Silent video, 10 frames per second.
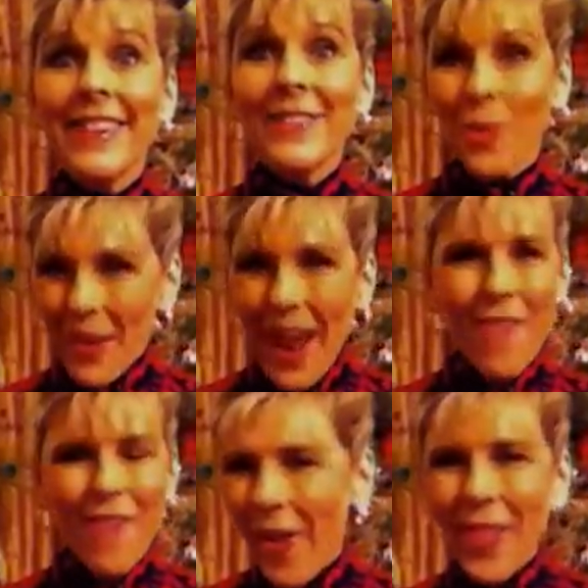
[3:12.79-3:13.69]
So we
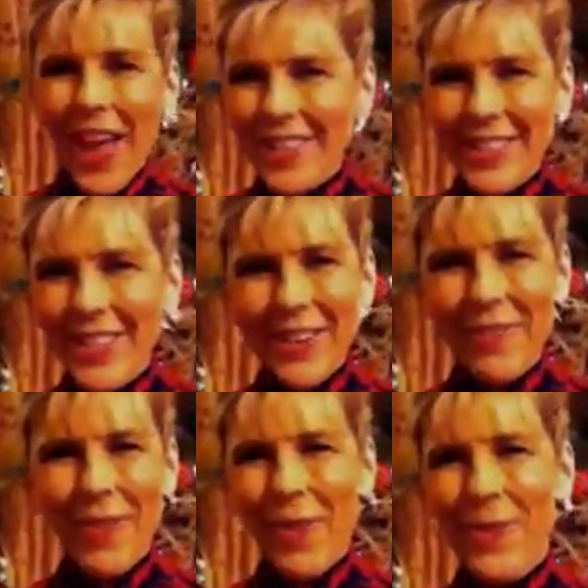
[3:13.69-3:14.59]
have all that to
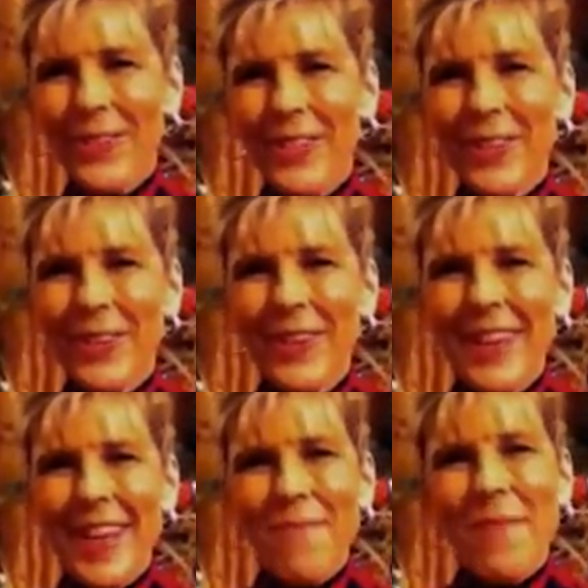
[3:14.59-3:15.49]
look forward to.
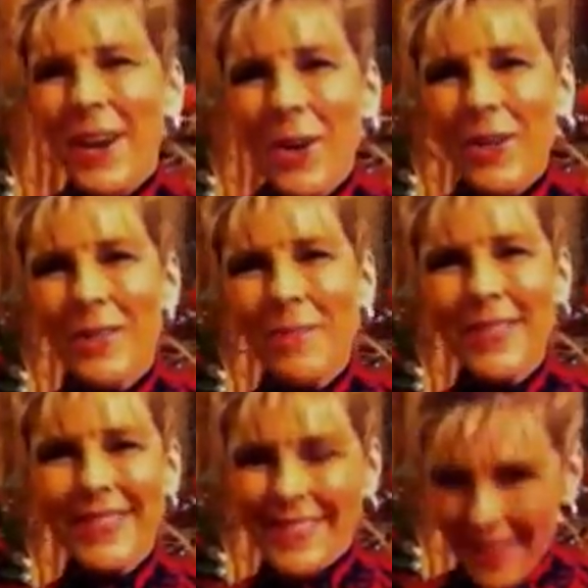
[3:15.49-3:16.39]
Merry Christmas and